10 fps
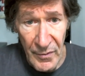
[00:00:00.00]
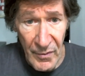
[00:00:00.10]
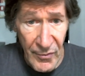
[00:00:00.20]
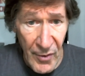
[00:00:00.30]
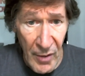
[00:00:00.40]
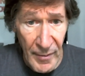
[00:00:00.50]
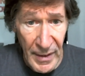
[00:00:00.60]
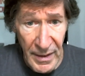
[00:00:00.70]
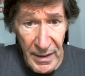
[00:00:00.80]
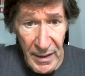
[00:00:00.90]
farming
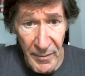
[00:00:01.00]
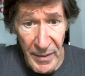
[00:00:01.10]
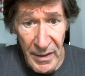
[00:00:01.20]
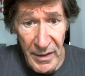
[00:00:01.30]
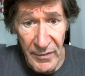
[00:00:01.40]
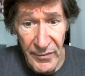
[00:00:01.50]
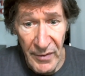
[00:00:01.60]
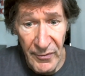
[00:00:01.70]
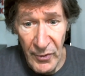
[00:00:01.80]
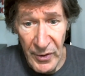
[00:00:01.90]
and eating meat if
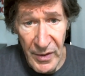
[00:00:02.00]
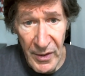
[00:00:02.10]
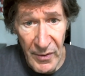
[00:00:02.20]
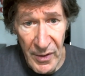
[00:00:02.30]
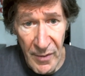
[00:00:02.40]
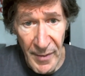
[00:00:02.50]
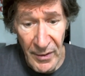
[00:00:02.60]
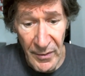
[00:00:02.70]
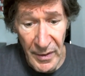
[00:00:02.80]
we're serious about